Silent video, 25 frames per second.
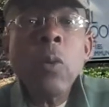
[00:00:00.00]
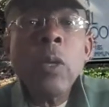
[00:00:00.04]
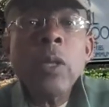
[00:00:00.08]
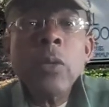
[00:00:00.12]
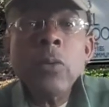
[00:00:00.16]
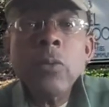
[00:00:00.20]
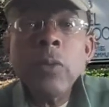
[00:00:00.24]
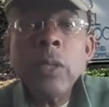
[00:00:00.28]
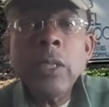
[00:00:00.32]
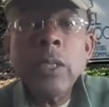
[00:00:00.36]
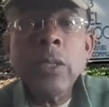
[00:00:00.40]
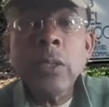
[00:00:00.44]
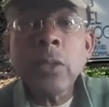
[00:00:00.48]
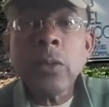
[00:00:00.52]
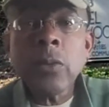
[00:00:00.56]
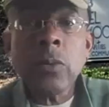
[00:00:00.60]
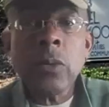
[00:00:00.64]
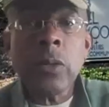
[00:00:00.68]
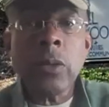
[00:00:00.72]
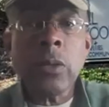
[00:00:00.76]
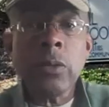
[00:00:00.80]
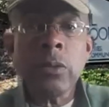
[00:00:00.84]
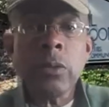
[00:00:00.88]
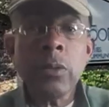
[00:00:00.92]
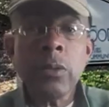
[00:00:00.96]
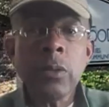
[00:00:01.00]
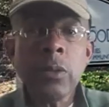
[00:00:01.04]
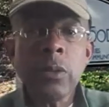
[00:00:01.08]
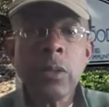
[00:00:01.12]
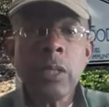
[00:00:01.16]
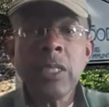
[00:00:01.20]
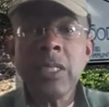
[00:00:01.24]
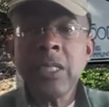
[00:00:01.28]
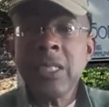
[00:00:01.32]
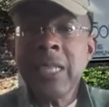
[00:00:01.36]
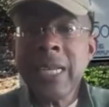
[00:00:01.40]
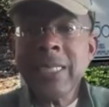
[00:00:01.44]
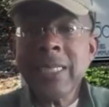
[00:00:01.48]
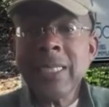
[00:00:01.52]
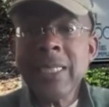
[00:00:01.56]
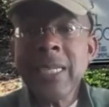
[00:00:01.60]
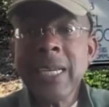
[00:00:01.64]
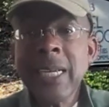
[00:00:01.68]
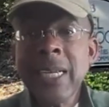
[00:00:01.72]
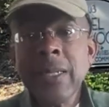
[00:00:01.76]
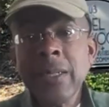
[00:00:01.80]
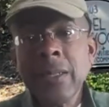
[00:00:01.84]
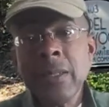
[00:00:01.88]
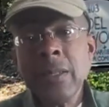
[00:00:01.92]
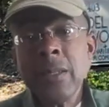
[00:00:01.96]
what the reasons were. It's not
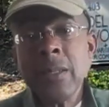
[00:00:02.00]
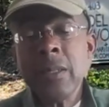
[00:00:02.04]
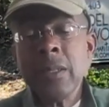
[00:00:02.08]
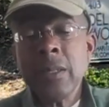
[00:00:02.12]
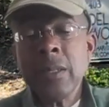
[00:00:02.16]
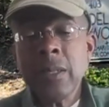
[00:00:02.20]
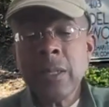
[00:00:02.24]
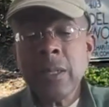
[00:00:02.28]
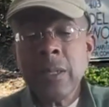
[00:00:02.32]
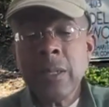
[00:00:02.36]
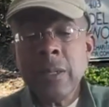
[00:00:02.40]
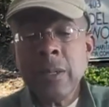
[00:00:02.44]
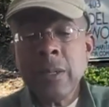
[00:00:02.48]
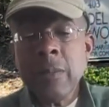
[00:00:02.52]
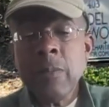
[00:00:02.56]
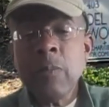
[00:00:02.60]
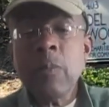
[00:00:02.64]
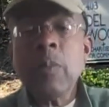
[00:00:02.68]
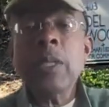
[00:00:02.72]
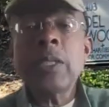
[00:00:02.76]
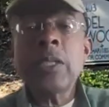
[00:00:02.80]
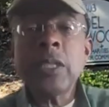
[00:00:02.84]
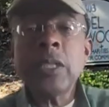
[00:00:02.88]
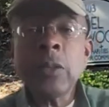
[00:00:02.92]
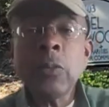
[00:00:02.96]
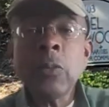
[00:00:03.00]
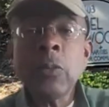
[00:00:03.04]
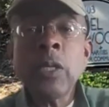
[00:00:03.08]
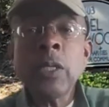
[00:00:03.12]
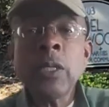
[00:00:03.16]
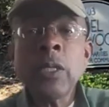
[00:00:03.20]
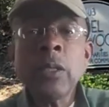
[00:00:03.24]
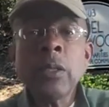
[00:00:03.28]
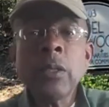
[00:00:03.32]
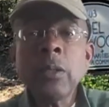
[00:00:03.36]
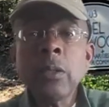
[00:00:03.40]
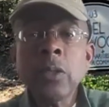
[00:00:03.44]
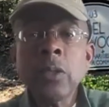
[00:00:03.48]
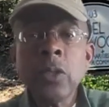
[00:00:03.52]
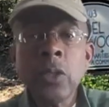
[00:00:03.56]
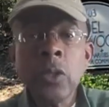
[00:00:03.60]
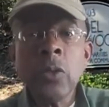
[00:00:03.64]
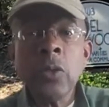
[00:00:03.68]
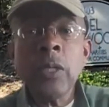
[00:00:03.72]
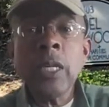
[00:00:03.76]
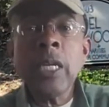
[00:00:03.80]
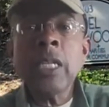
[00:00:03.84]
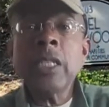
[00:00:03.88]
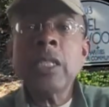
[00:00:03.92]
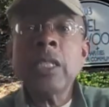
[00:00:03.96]
said, but she wouldn't
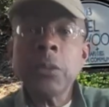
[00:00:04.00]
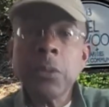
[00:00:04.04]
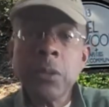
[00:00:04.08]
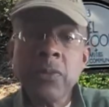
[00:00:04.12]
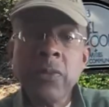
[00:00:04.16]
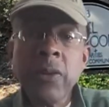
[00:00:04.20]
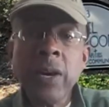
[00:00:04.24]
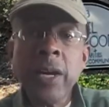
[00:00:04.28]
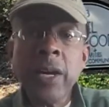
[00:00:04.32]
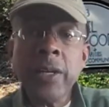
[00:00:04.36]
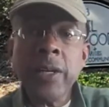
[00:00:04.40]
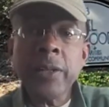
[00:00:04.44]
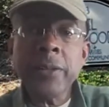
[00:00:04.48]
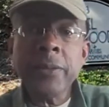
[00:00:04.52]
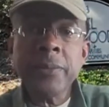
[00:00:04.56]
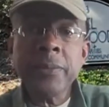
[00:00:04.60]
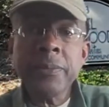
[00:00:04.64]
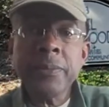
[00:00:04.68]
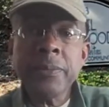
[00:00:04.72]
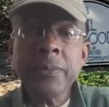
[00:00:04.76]
do it, and she was fired.